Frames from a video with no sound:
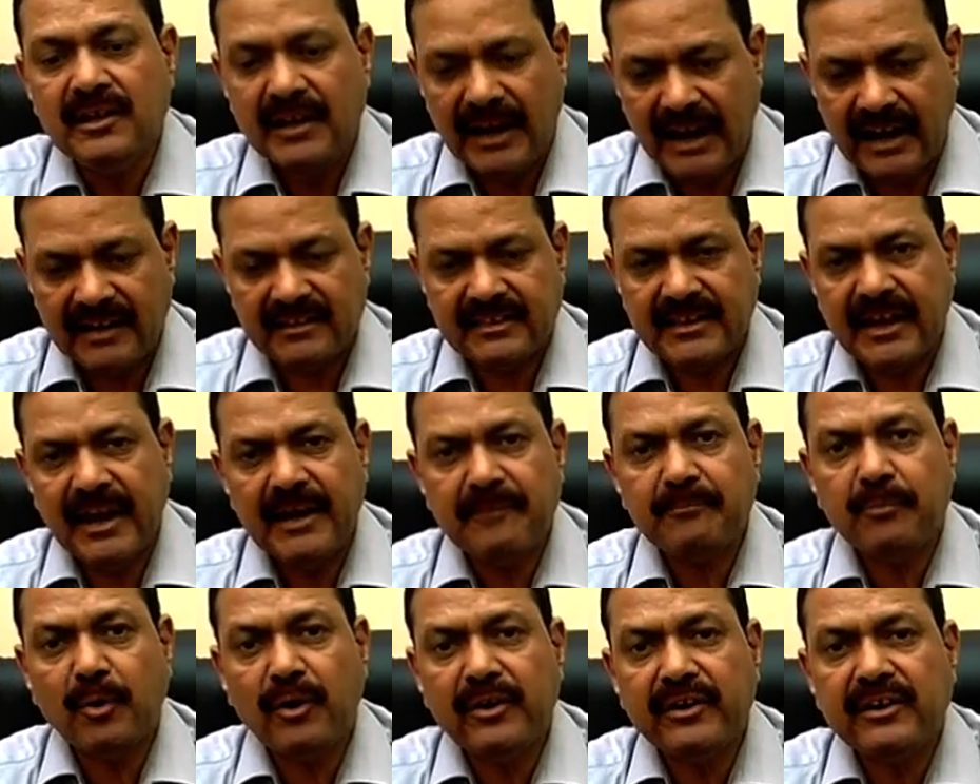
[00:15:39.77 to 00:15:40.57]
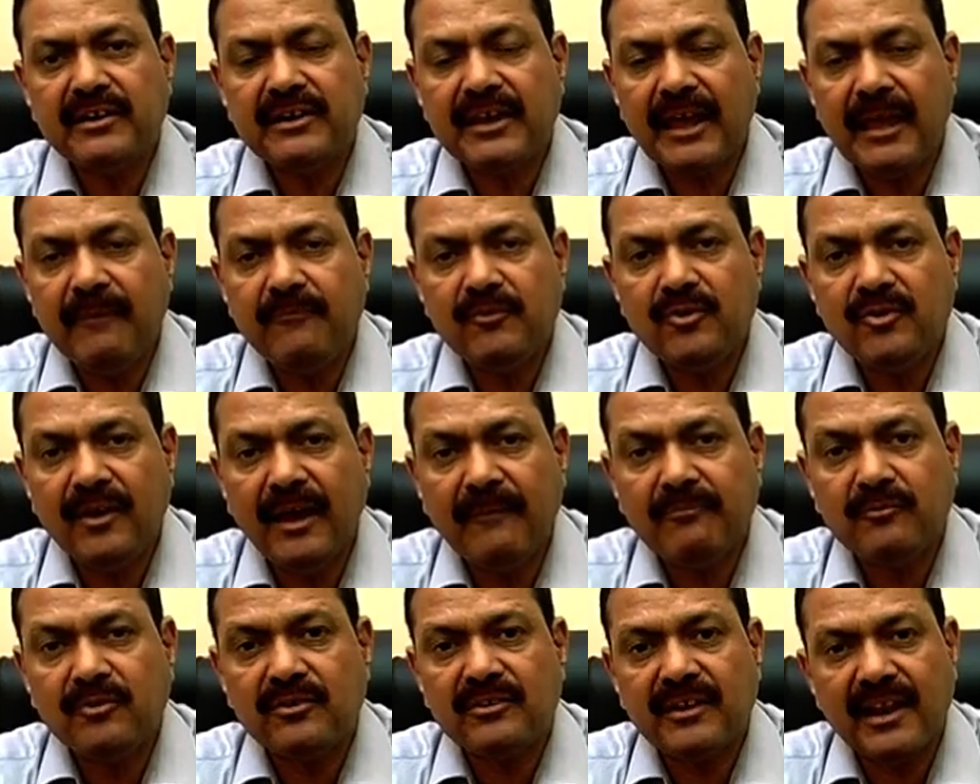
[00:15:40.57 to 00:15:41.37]
At that point in time, you
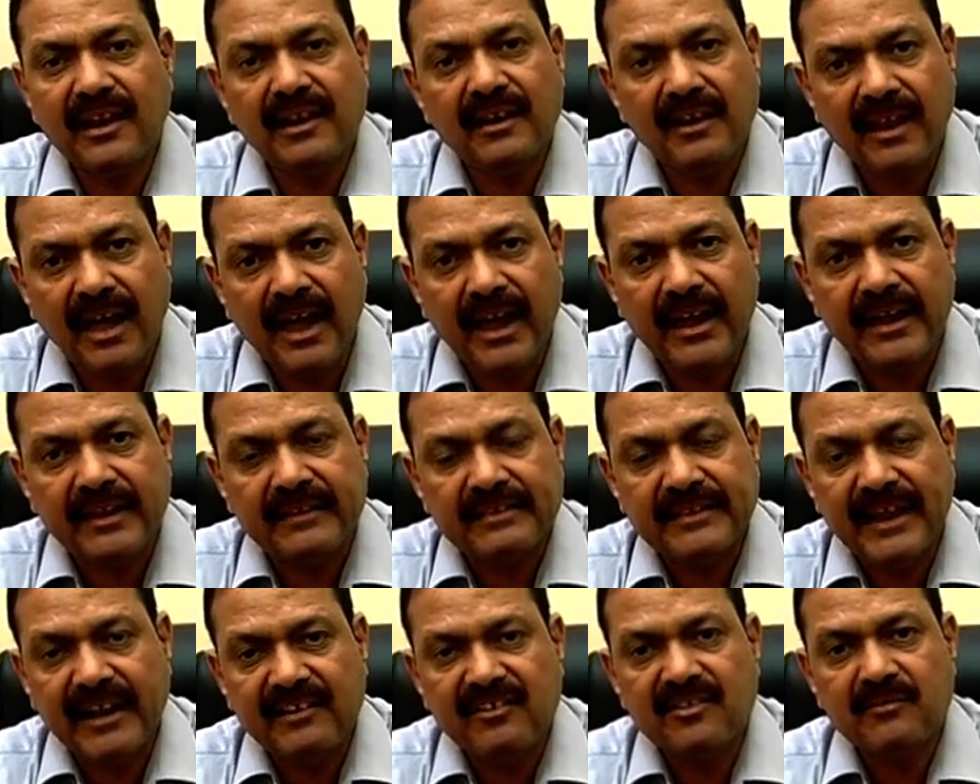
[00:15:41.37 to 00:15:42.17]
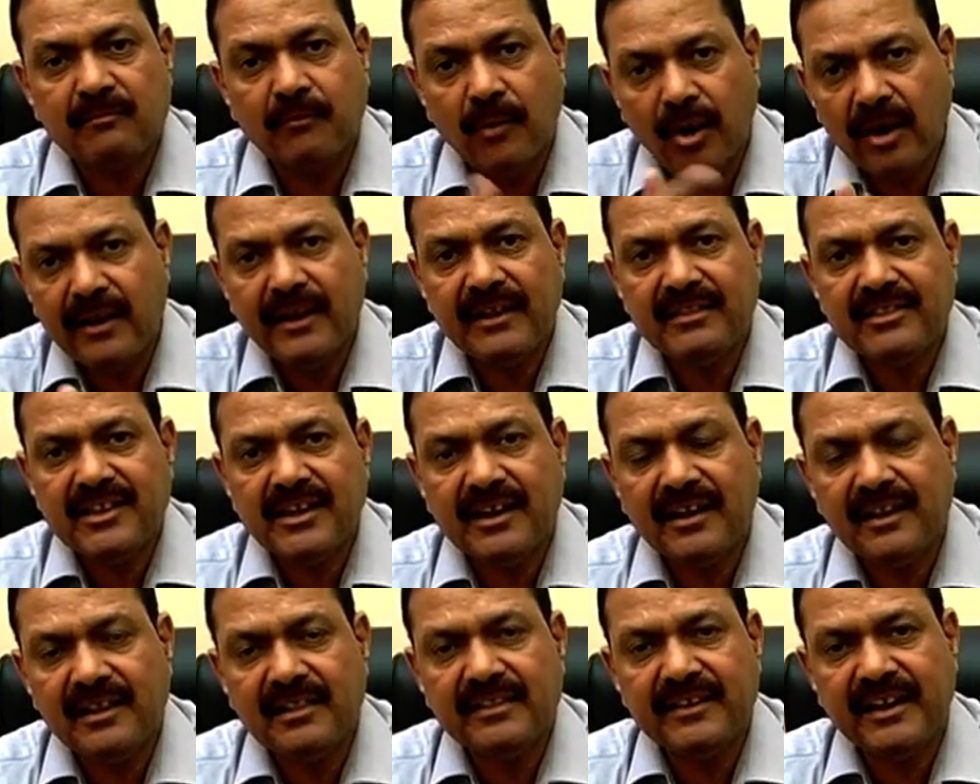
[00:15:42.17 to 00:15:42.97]
have to tell lie. That is more
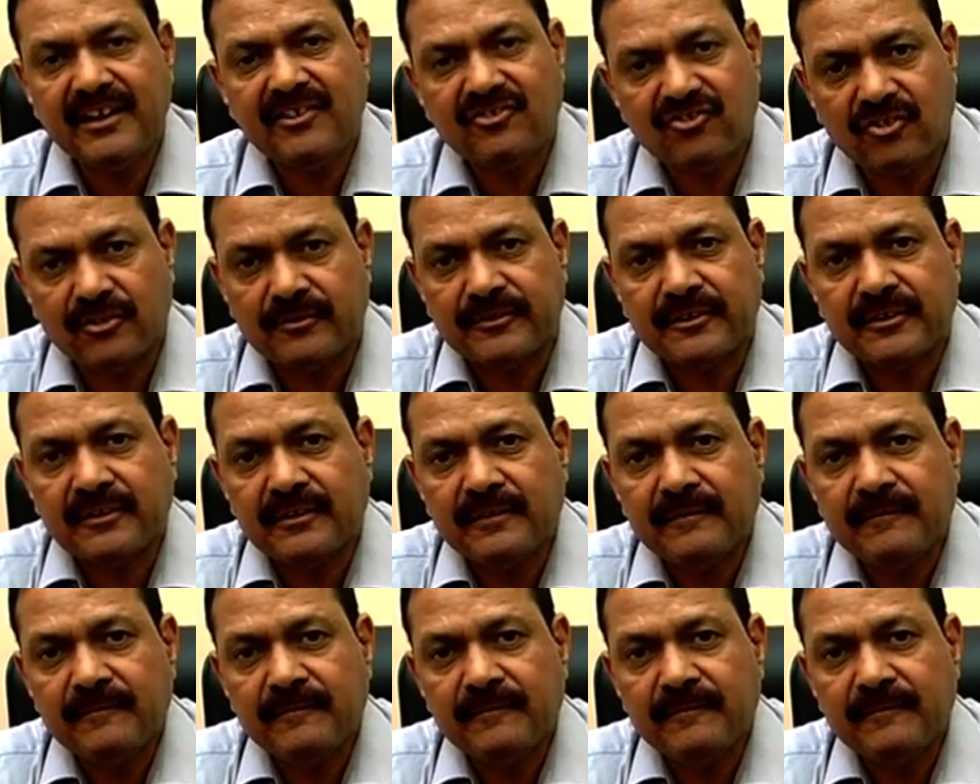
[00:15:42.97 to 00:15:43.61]
ethical than truth.